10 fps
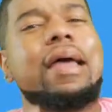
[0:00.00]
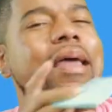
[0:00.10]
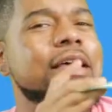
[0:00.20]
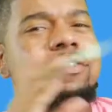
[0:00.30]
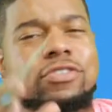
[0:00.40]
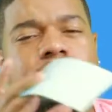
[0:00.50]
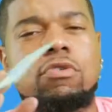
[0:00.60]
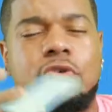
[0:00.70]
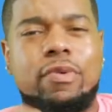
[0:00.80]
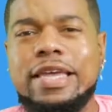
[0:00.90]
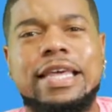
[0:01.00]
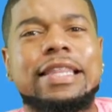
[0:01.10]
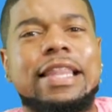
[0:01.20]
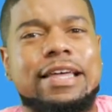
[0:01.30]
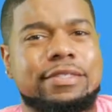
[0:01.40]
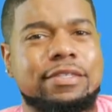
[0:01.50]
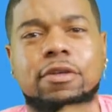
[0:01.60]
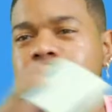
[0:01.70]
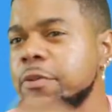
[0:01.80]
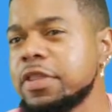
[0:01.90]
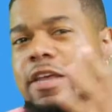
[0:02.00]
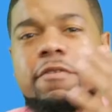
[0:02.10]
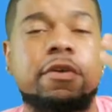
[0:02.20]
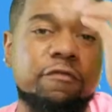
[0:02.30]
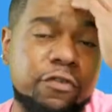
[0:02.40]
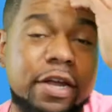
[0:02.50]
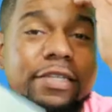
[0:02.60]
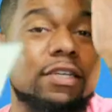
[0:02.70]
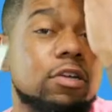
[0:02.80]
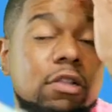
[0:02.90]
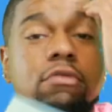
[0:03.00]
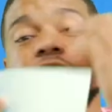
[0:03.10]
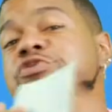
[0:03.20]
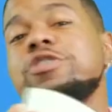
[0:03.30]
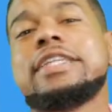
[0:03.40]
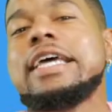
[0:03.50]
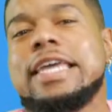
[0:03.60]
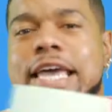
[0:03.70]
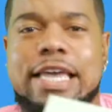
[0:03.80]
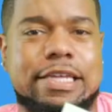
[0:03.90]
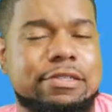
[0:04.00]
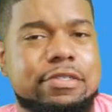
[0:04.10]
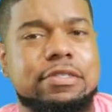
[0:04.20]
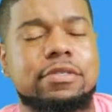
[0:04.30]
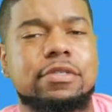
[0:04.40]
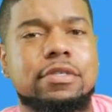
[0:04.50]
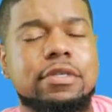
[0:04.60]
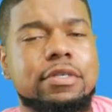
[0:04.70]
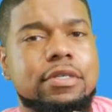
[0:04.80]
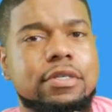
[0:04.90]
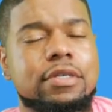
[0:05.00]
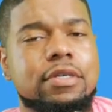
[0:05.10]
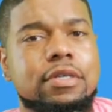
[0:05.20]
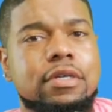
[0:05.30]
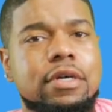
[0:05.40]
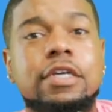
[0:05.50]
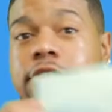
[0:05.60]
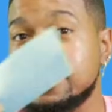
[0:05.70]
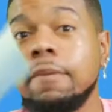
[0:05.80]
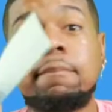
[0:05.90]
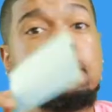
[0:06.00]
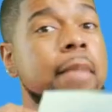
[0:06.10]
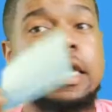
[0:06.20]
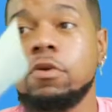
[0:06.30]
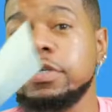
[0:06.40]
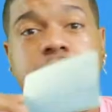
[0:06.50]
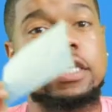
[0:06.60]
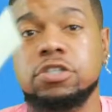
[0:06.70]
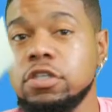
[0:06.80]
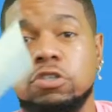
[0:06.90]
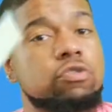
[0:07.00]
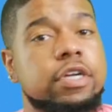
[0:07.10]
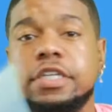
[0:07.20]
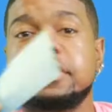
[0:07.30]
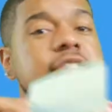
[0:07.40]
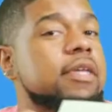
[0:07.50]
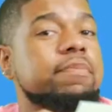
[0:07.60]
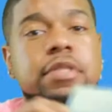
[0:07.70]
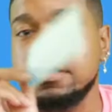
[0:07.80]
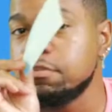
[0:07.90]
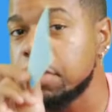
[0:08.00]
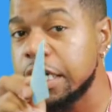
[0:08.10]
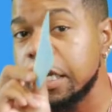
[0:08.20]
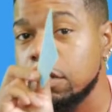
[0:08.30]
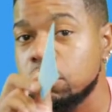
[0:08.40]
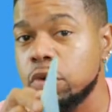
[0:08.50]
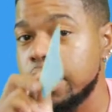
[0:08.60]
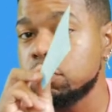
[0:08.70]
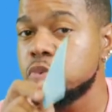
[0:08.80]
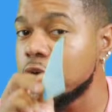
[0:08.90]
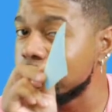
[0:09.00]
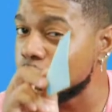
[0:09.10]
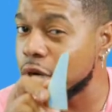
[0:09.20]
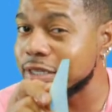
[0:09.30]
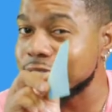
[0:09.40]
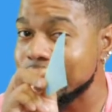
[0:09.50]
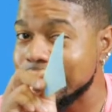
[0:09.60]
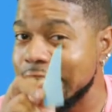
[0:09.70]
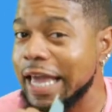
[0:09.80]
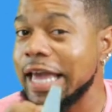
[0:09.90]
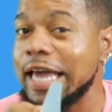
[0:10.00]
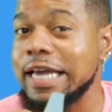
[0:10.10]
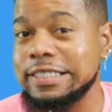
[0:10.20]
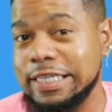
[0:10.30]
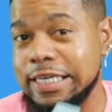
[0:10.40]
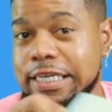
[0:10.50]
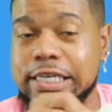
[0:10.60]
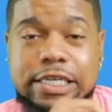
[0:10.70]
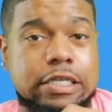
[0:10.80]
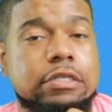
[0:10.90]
circle in Atlanta. The people that have been friends and close for decades. Somebody was allegedly drugging in something, but it wasn't Kandi.